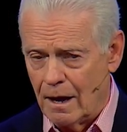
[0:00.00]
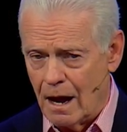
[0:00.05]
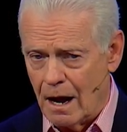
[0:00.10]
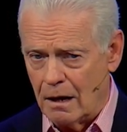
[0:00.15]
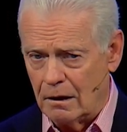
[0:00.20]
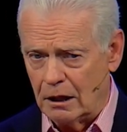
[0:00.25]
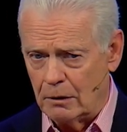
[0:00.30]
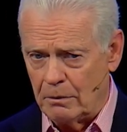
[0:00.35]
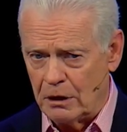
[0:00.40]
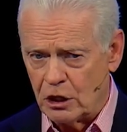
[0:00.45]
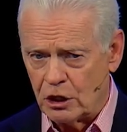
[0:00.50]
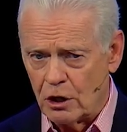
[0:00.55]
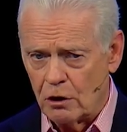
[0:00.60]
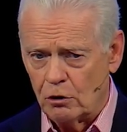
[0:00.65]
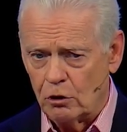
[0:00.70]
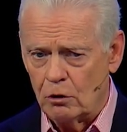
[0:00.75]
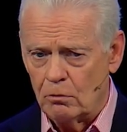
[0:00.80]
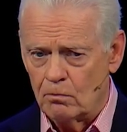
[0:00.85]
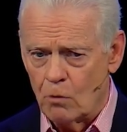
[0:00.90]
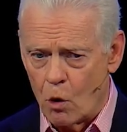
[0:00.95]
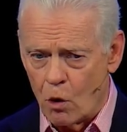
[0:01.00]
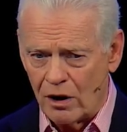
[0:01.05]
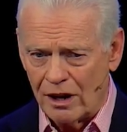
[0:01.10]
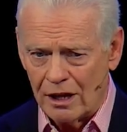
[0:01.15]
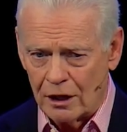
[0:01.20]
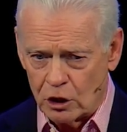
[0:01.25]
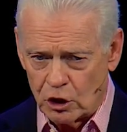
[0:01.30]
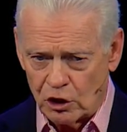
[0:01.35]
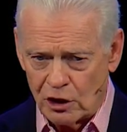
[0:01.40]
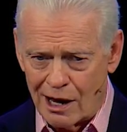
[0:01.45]
Uh, let me show you more
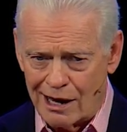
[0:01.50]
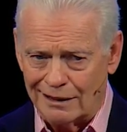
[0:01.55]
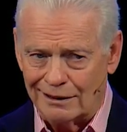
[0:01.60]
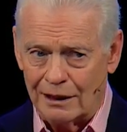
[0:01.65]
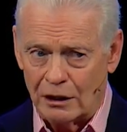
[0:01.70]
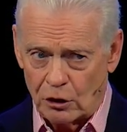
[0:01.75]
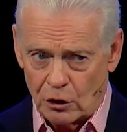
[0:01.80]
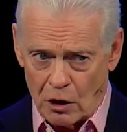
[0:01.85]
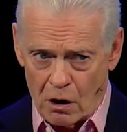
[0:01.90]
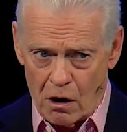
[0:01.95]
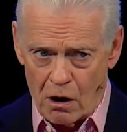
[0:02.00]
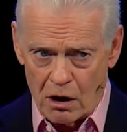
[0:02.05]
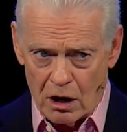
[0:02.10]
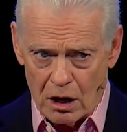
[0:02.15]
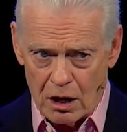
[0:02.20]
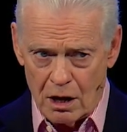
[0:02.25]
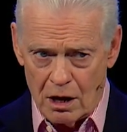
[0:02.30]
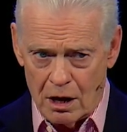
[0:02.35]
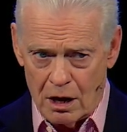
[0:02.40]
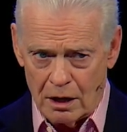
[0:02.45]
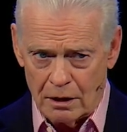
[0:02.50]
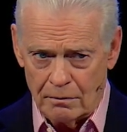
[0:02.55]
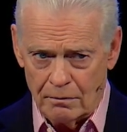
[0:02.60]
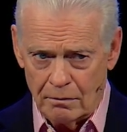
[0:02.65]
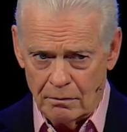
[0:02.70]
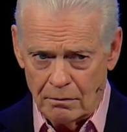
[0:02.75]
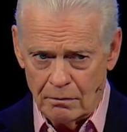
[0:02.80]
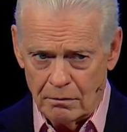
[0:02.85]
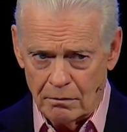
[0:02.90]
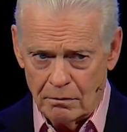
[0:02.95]
insight into the heart of God.
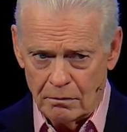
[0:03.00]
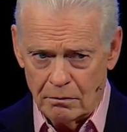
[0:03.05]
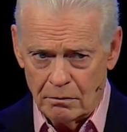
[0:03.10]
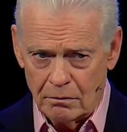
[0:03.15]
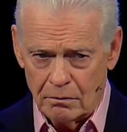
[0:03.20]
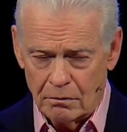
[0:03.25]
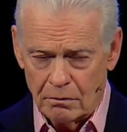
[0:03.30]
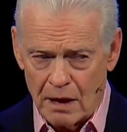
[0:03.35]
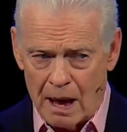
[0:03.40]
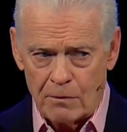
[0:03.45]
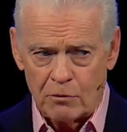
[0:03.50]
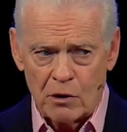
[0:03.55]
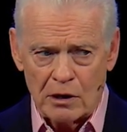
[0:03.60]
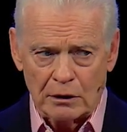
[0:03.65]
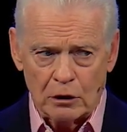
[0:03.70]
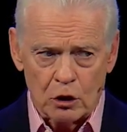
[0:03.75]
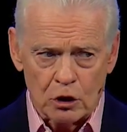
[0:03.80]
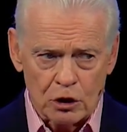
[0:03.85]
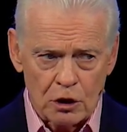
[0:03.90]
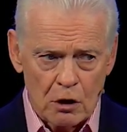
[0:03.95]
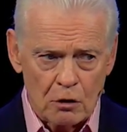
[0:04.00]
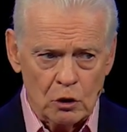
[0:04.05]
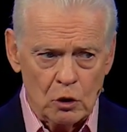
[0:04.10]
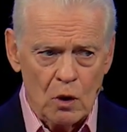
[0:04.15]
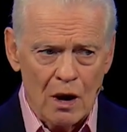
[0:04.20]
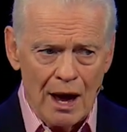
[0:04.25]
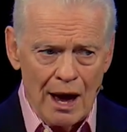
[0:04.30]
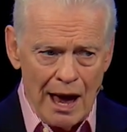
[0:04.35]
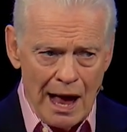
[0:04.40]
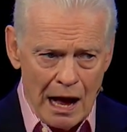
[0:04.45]
I'm trying to show you
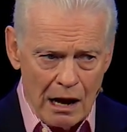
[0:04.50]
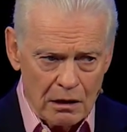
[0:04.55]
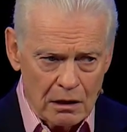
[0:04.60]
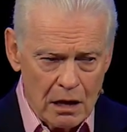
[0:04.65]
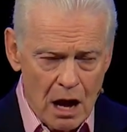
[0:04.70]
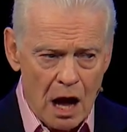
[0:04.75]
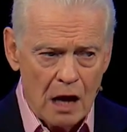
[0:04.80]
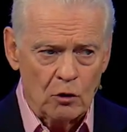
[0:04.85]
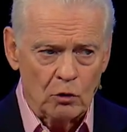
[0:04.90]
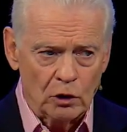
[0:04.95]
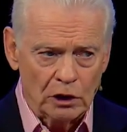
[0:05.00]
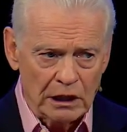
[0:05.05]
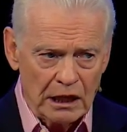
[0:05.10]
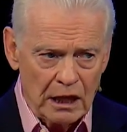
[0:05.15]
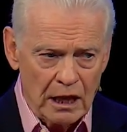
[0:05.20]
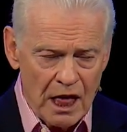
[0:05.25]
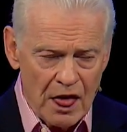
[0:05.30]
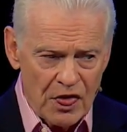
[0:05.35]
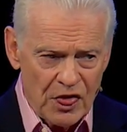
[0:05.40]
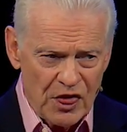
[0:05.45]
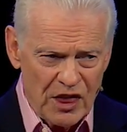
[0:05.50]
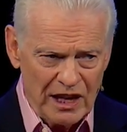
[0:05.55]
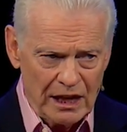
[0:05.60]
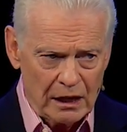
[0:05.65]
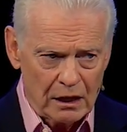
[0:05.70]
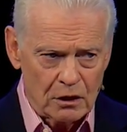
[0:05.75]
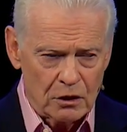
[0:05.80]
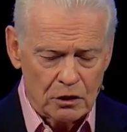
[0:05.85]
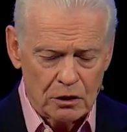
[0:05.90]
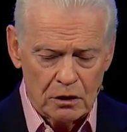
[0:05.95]
how God really
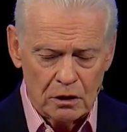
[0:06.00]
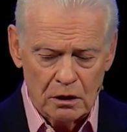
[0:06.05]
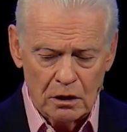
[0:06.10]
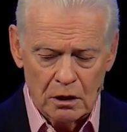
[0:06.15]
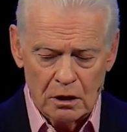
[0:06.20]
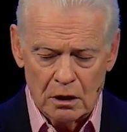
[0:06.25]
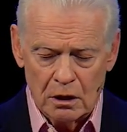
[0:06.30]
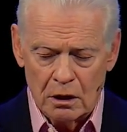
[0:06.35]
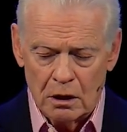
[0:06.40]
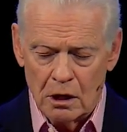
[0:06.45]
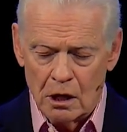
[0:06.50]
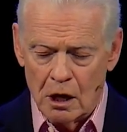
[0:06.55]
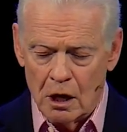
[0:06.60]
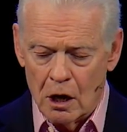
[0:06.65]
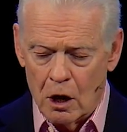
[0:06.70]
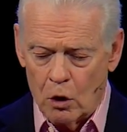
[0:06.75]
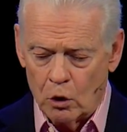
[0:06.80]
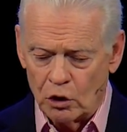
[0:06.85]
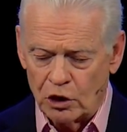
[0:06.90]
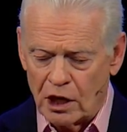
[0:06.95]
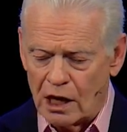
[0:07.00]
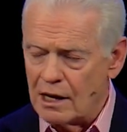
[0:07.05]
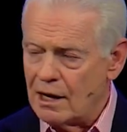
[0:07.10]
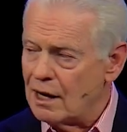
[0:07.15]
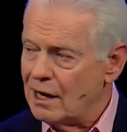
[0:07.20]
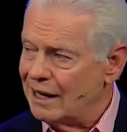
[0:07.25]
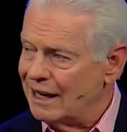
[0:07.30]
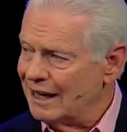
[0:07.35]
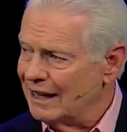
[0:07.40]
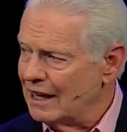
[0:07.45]
thinks.
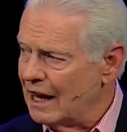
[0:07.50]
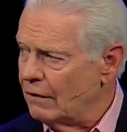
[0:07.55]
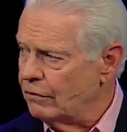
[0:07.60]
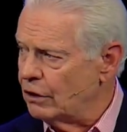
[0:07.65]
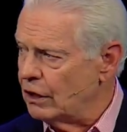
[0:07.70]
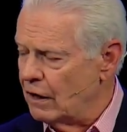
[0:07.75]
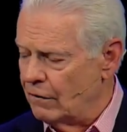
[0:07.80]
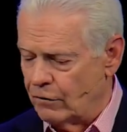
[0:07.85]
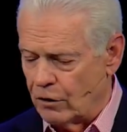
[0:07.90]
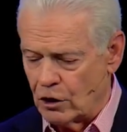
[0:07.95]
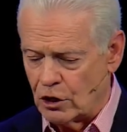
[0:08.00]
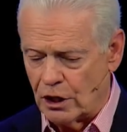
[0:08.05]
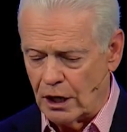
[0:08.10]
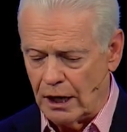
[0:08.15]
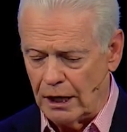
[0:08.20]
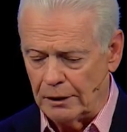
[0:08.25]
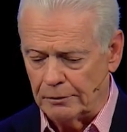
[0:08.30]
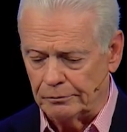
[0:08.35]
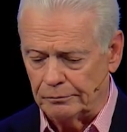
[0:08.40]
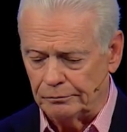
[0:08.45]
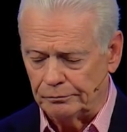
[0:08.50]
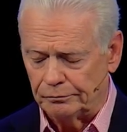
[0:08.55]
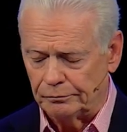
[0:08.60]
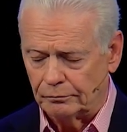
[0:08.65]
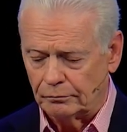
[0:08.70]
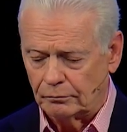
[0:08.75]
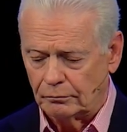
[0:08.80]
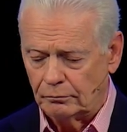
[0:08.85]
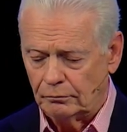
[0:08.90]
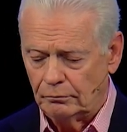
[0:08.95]
Hosea eleven and verse eight.
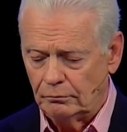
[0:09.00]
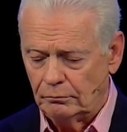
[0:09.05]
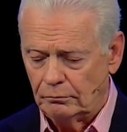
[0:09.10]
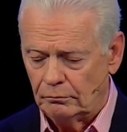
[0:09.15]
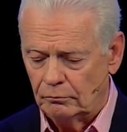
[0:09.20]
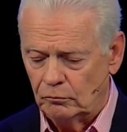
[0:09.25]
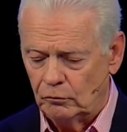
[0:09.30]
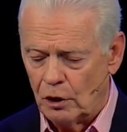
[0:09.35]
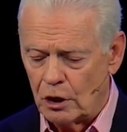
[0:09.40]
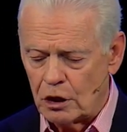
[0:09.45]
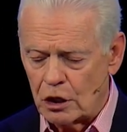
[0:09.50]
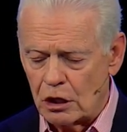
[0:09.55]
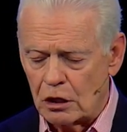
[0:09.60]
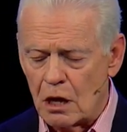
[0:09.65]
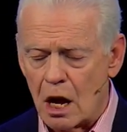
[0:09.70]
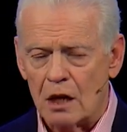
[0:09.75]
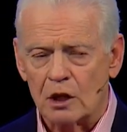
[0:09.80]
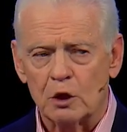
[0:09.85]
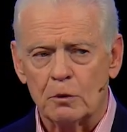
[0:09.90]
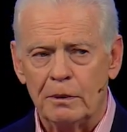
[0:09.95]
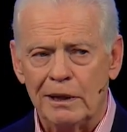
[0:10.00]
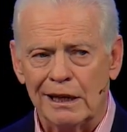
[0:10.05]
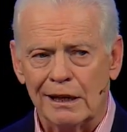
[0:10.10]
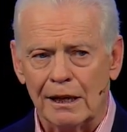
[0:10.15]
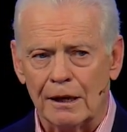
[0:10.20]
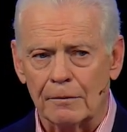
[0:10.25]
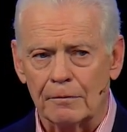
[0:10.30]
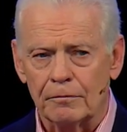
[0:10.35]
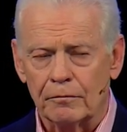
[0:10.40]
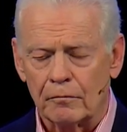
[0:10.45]
This is God
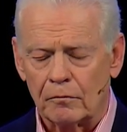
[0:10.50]
speaking.